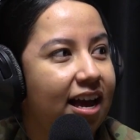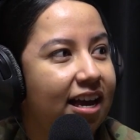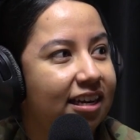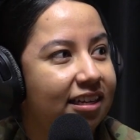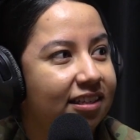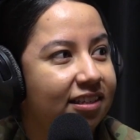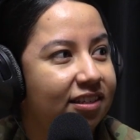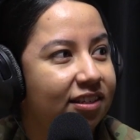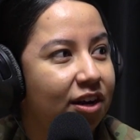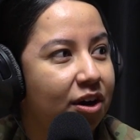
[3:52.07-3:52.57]

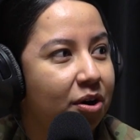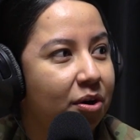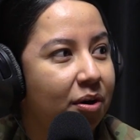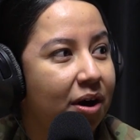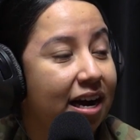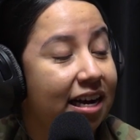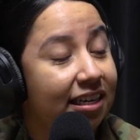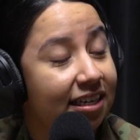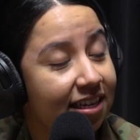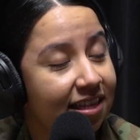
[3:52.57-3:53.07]
And so
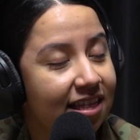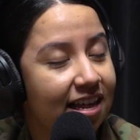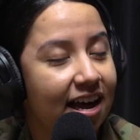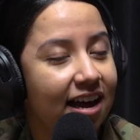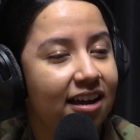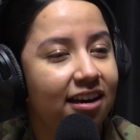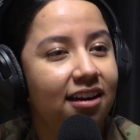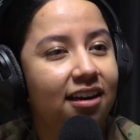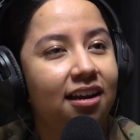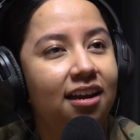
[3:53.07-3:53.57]
I did
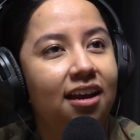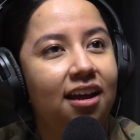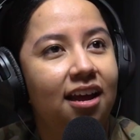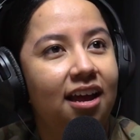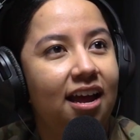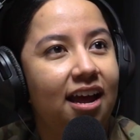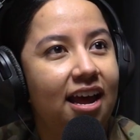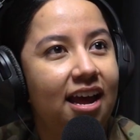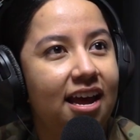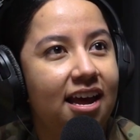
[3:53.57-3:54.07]
that.
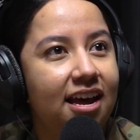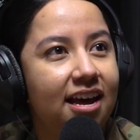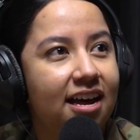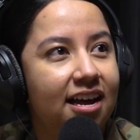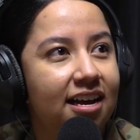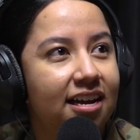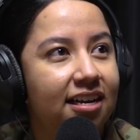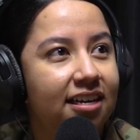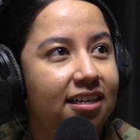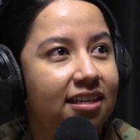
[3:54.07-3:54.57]

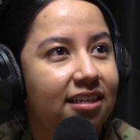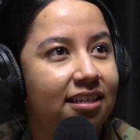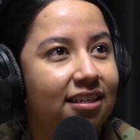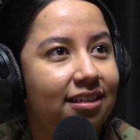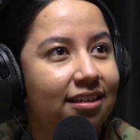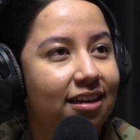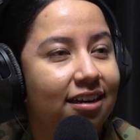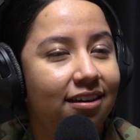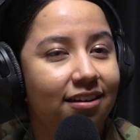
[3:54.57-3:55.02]
And